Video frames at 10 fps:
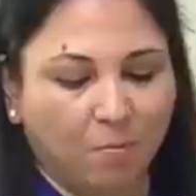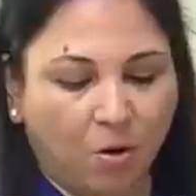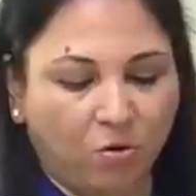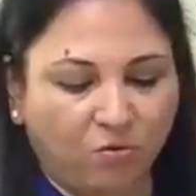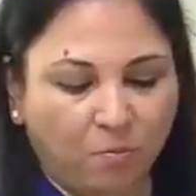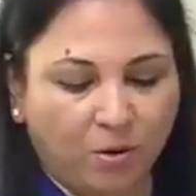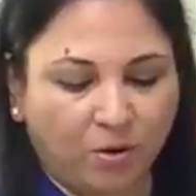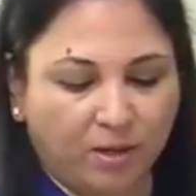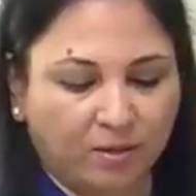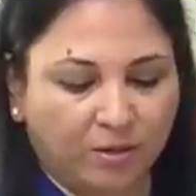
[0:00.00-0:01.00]
amount of
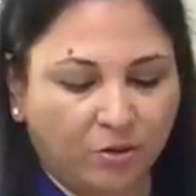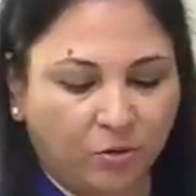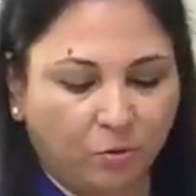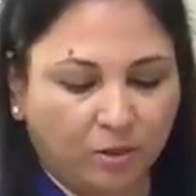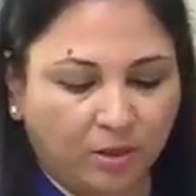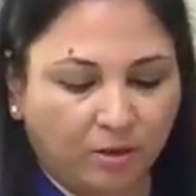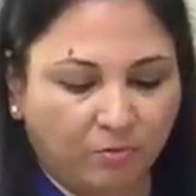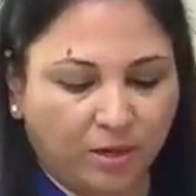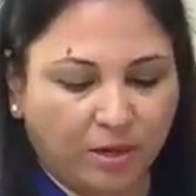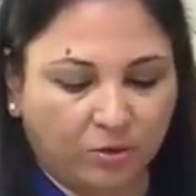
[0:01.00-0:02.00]
mayonnaise that you're using in
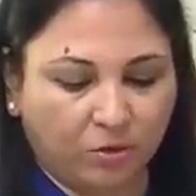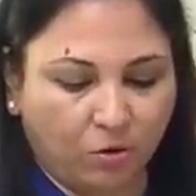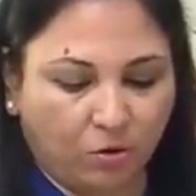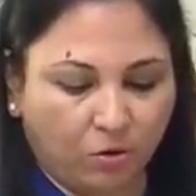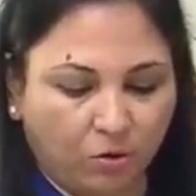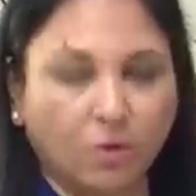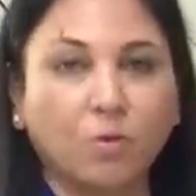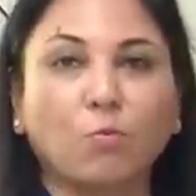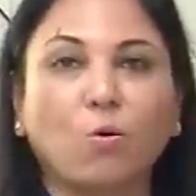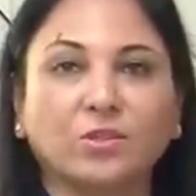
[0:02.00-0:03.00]
case you're
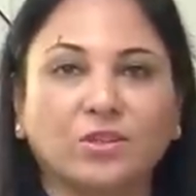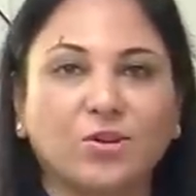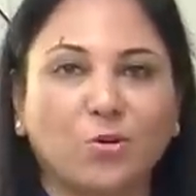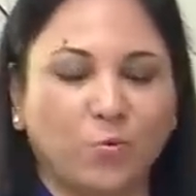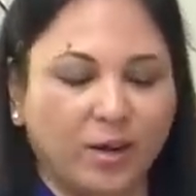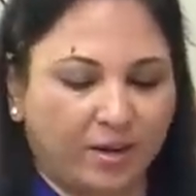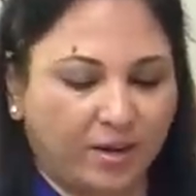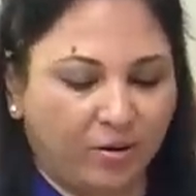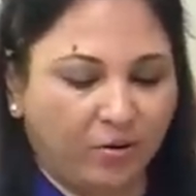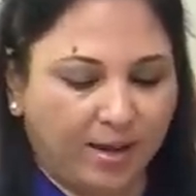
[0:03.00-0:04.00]
watching your weight
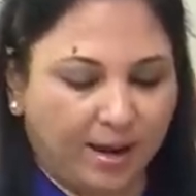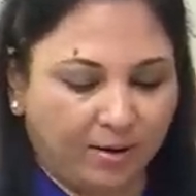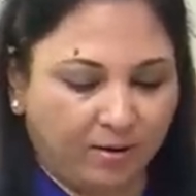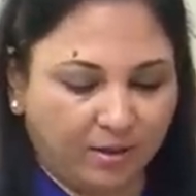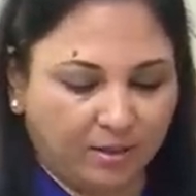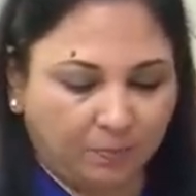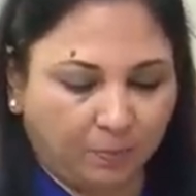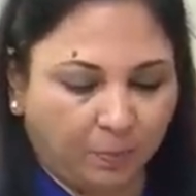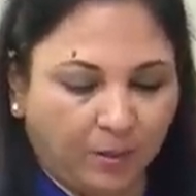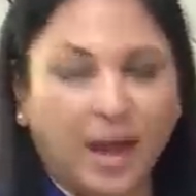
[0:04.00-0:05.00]
and your calories,
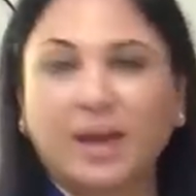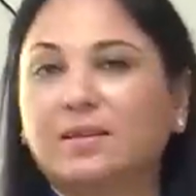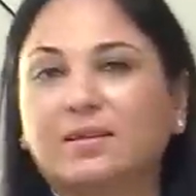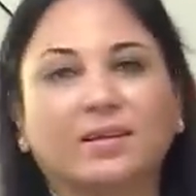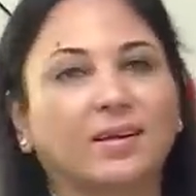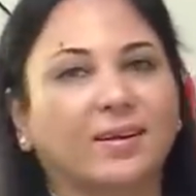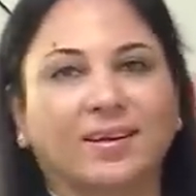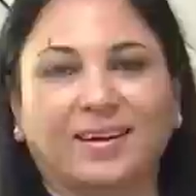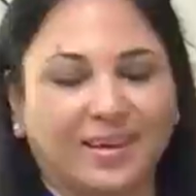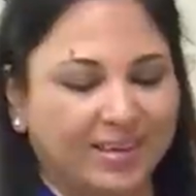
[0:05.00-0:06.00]
and
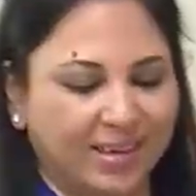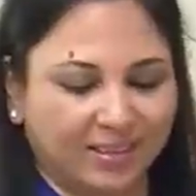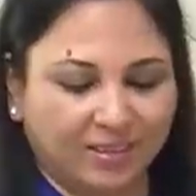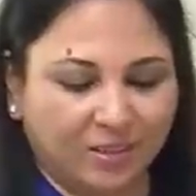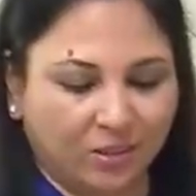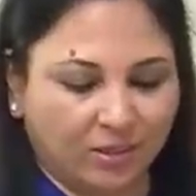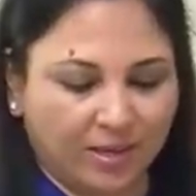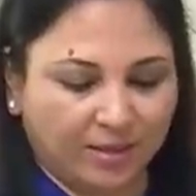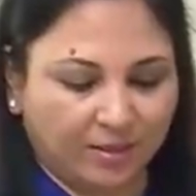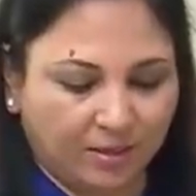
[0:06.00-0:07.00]
it tastes just
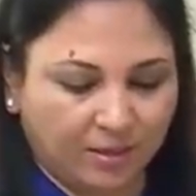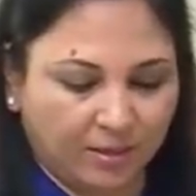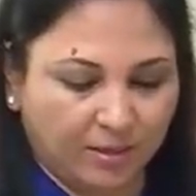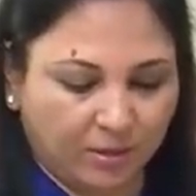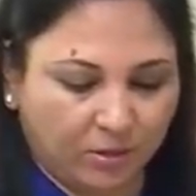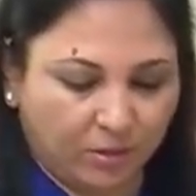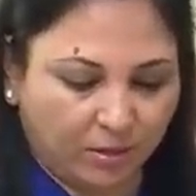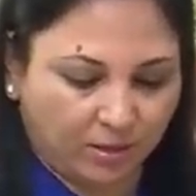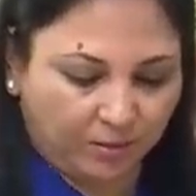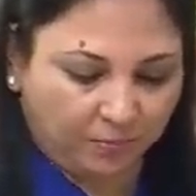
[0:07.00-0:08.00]
as delicious.